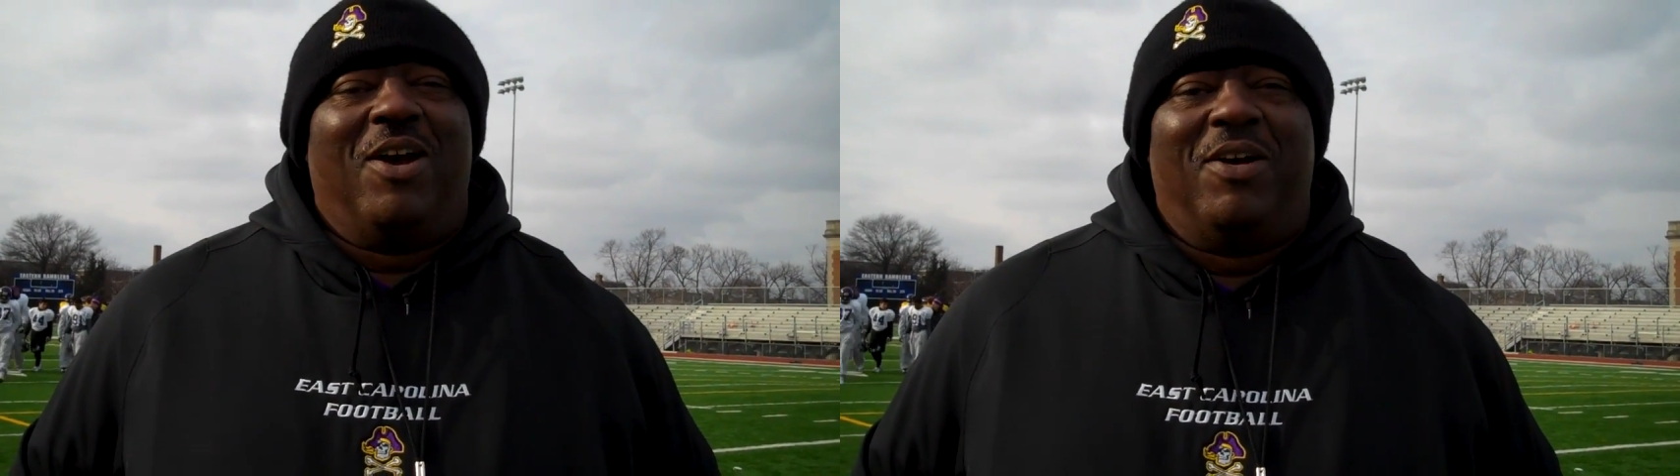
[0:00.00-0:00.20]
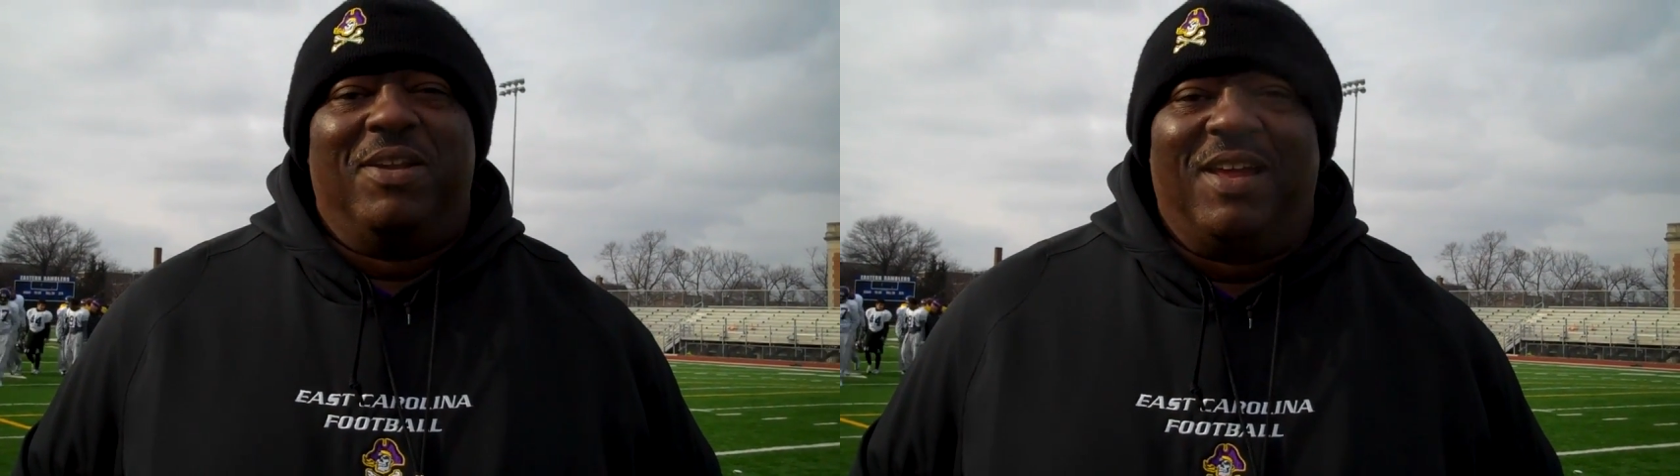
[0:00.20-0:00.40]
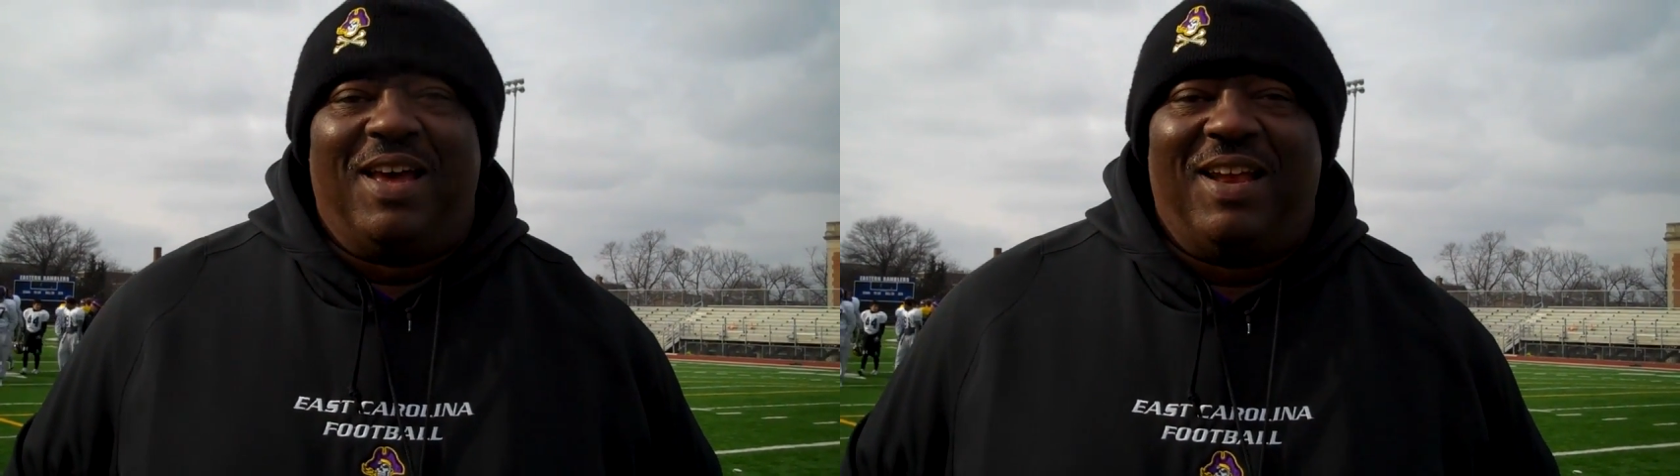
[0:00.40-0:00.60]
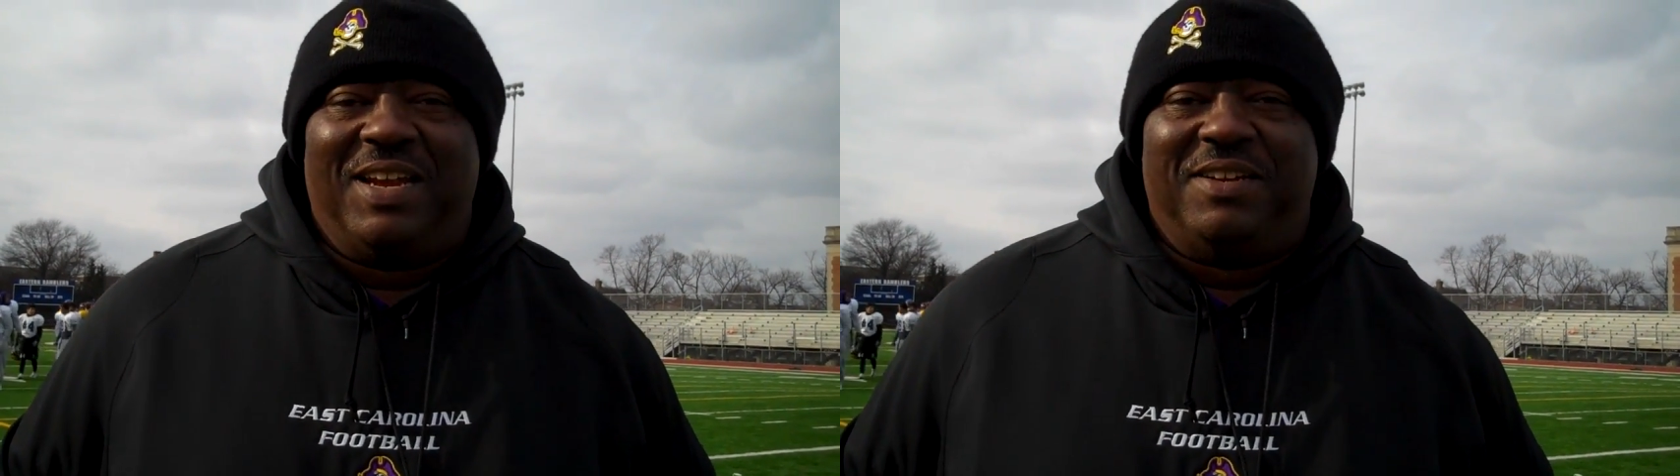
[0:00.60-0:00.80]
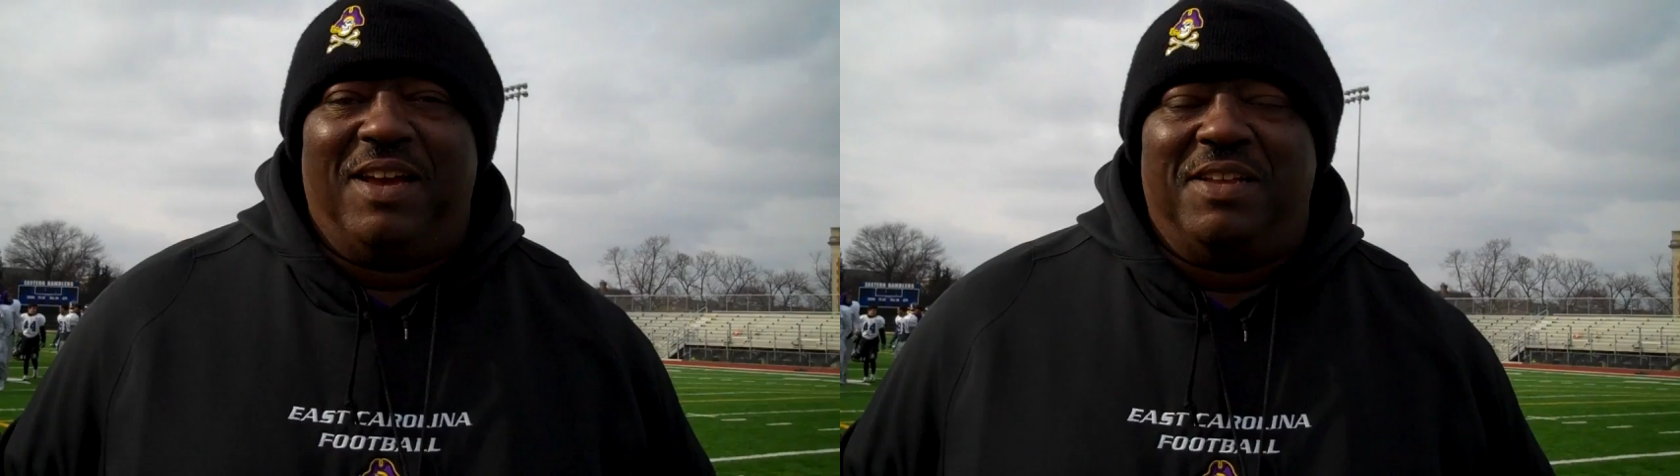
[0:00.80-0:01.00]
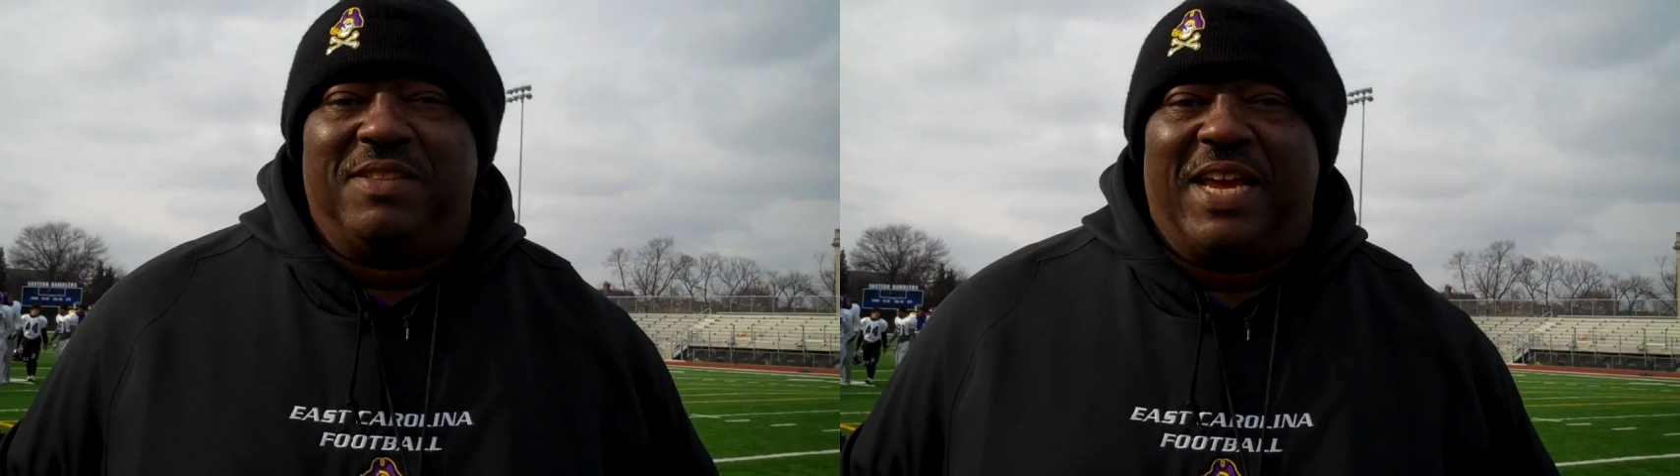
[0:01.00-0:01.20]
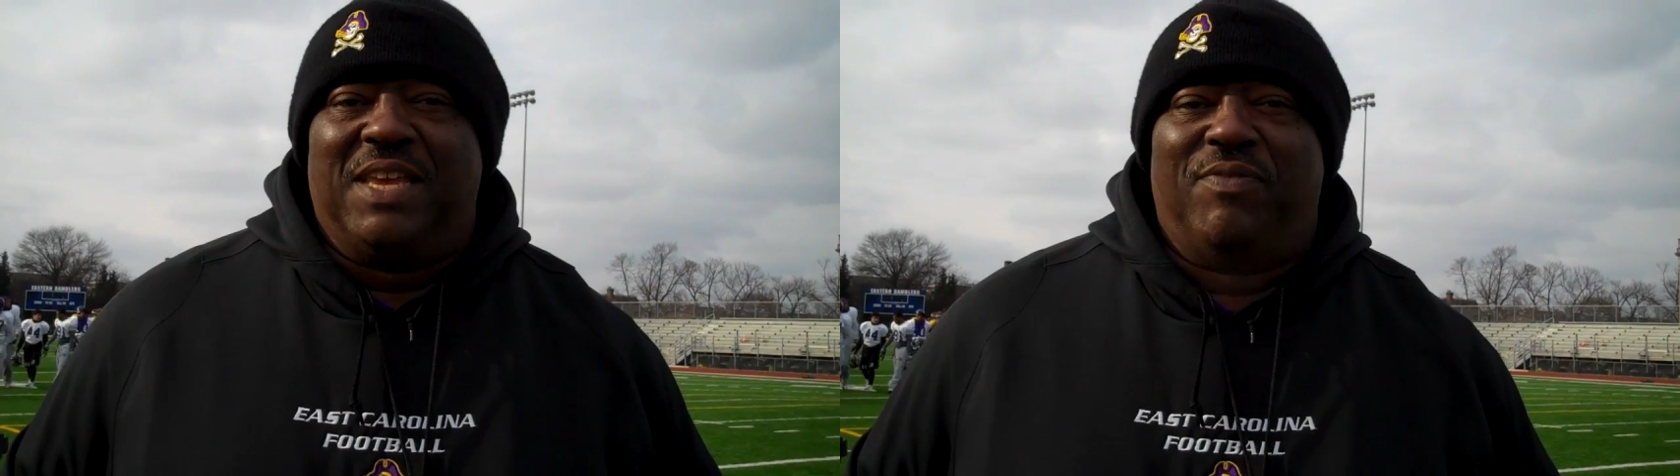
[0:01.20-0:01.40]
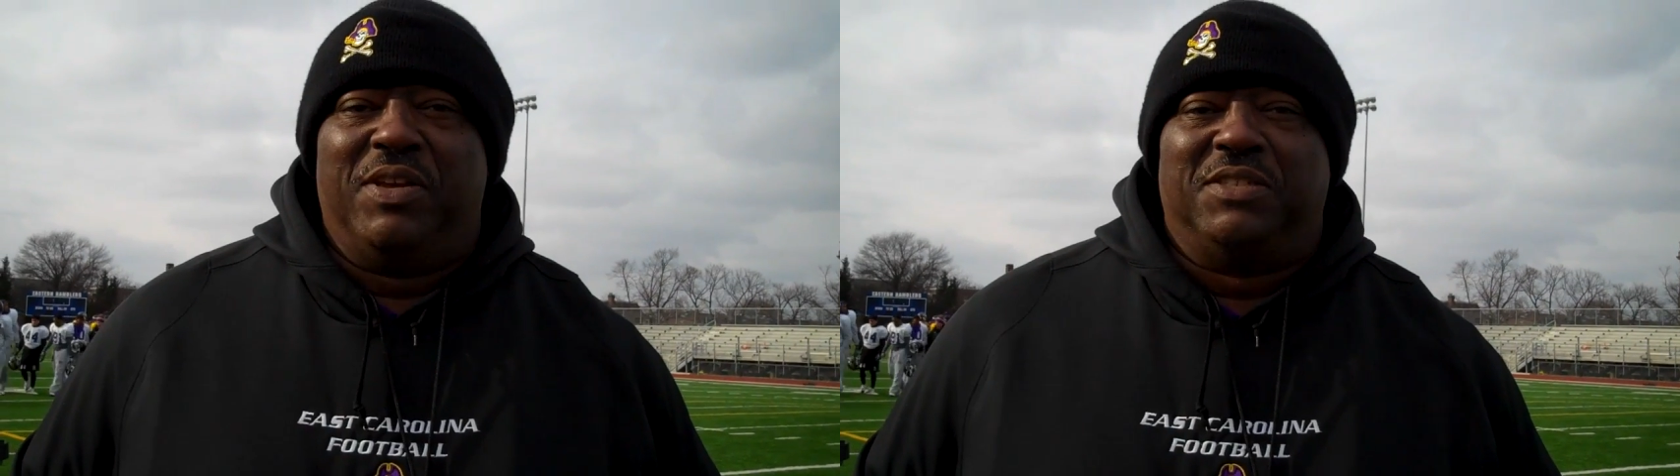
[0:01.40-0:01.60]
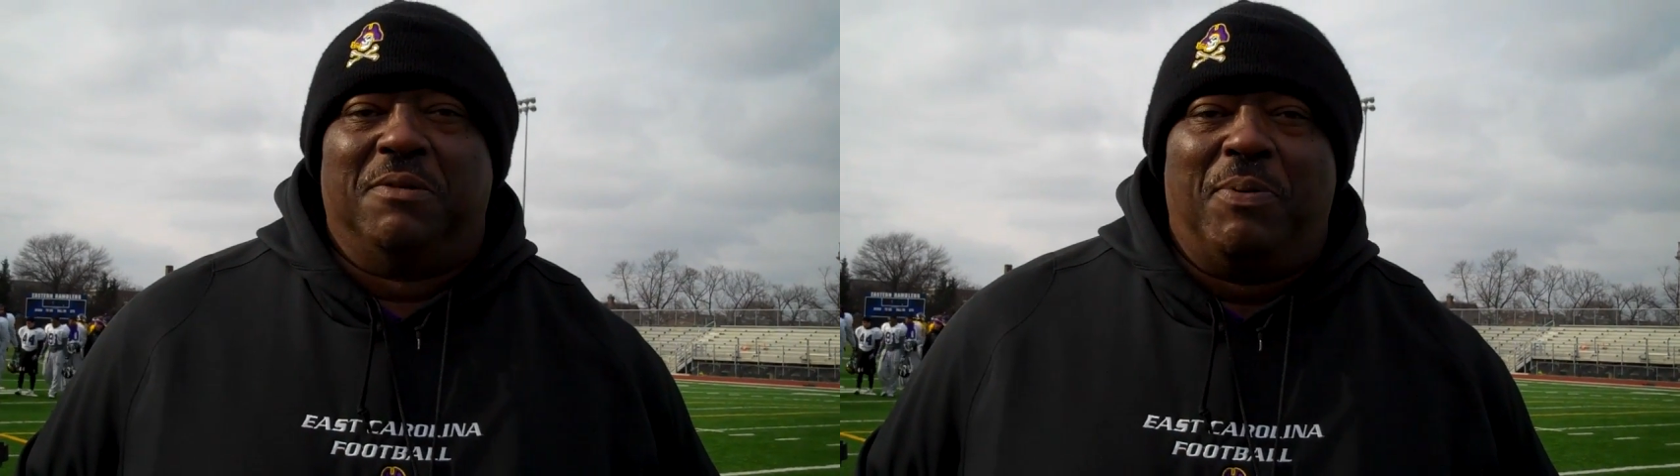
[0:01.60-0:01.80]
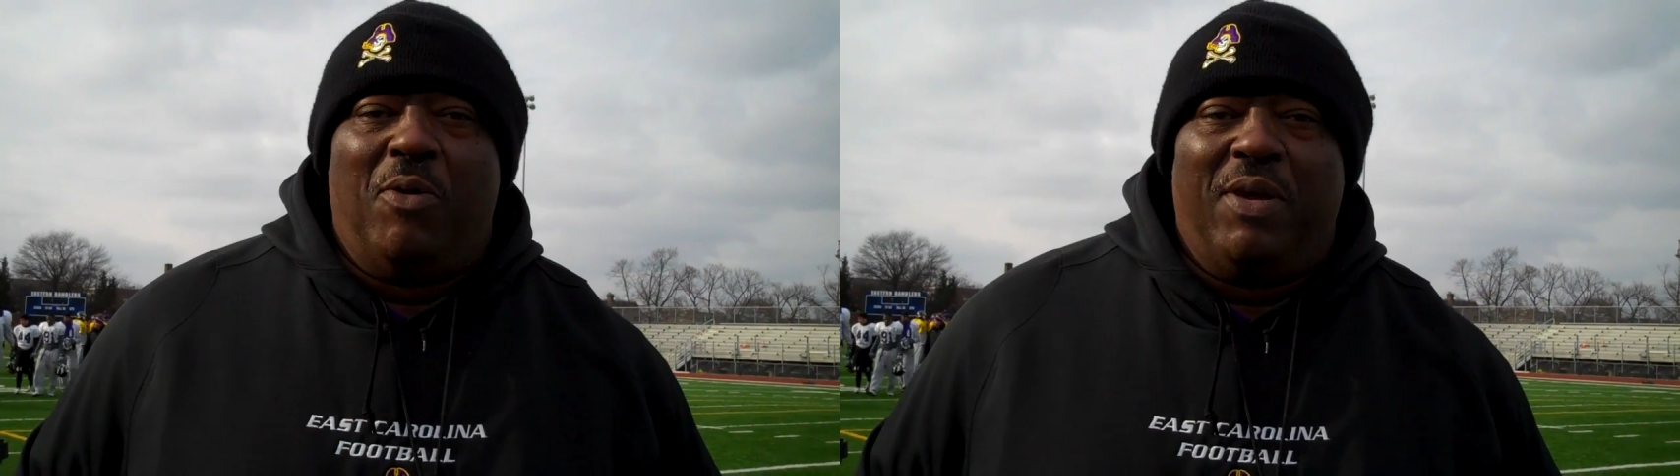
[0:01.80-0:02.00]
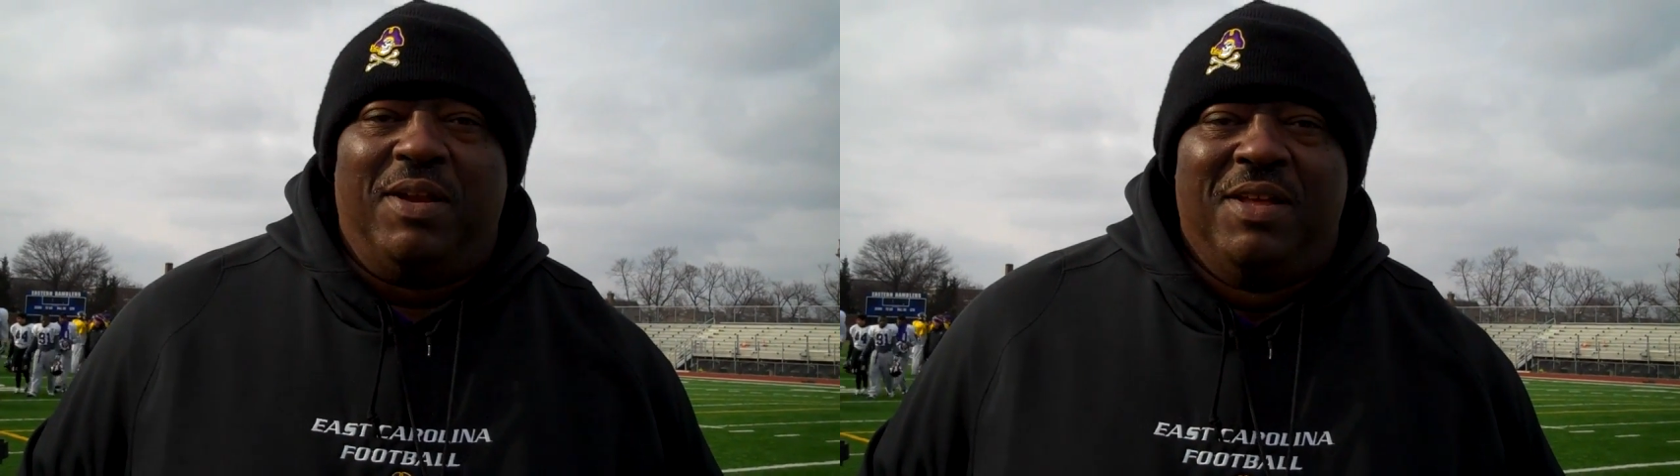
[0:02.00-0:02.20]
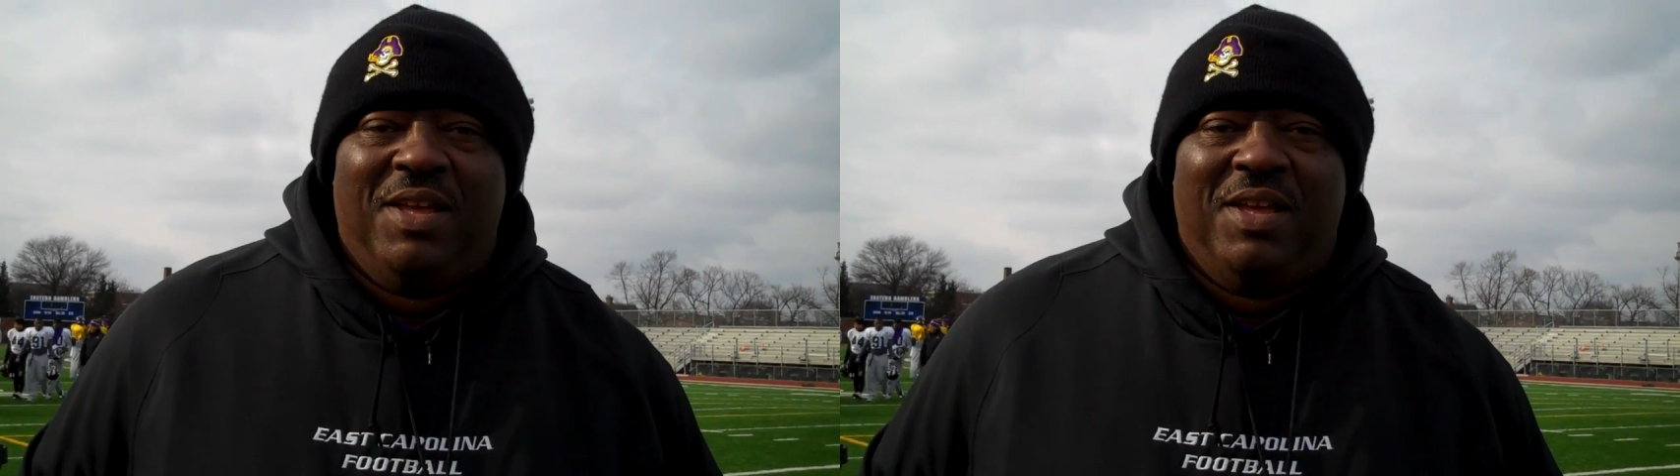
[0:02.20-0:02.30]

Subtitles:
Oh, I'd like to tell you, thank you for your support.